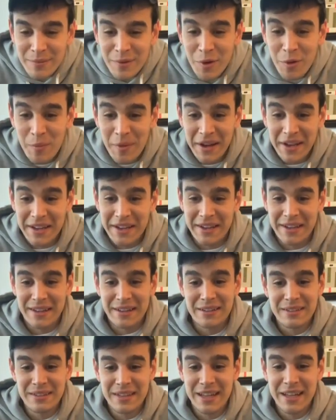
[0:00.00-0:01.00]
Oh my God,
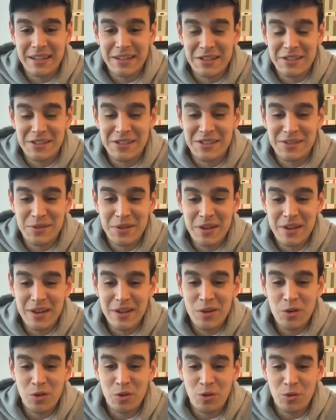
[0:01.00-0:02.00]
that is
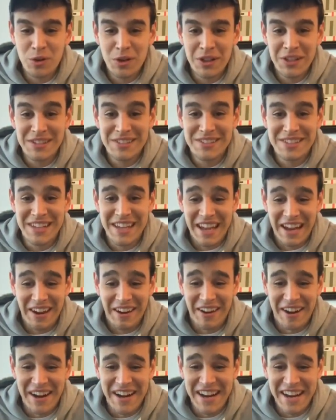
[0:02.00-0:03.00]
really
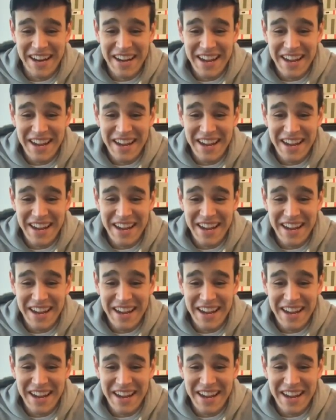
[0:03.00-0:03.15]
scary.